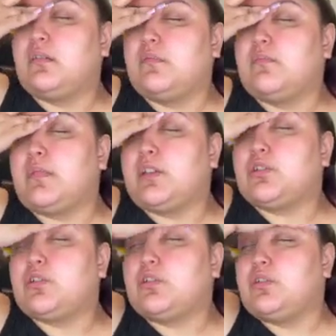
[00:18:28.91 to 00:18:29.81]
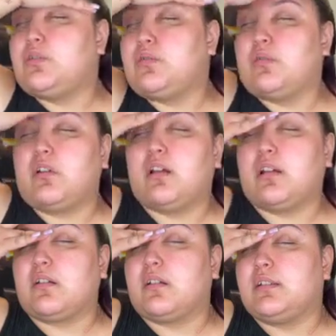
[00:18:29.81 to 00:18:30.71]
Make sure
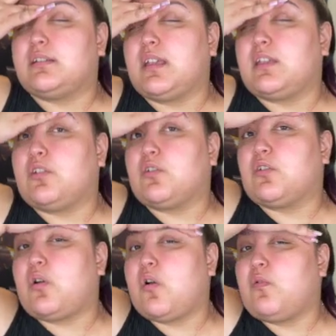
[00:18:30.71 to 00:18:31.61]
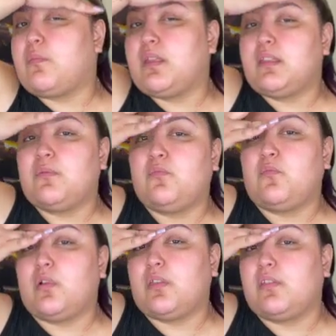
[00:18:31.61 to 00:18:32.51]
it's like you're combing them
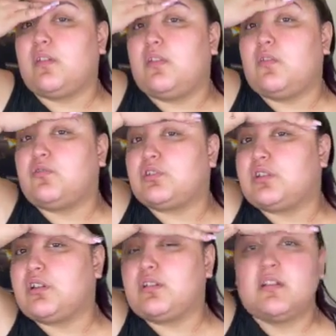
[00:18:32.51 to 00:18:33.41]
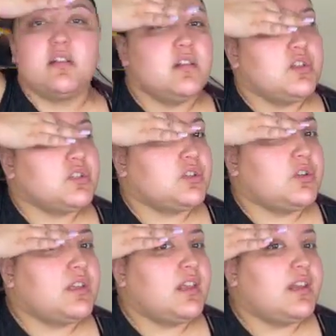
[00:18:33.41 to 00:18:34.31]
with the lotion, so
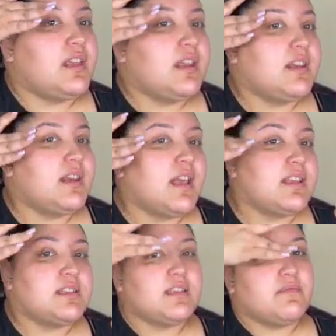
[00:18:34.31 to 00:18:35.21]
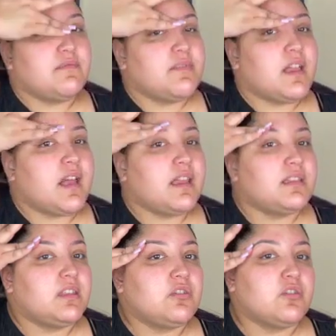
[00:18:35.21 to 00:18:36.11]
they lay nice and flat
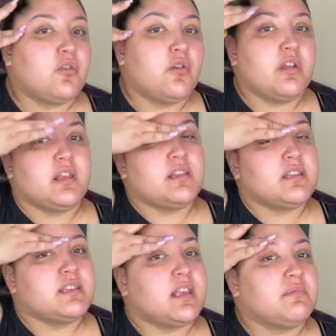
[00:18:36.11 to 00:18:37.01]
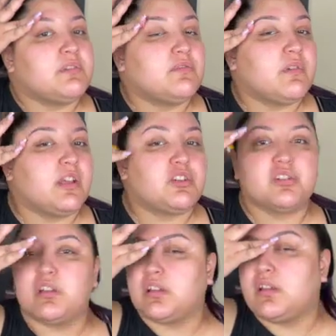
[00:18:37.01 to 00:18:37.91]
and they're going in the same
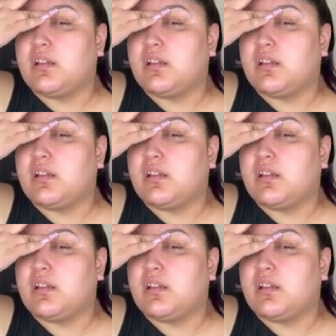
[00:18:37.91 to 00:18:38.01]
direction.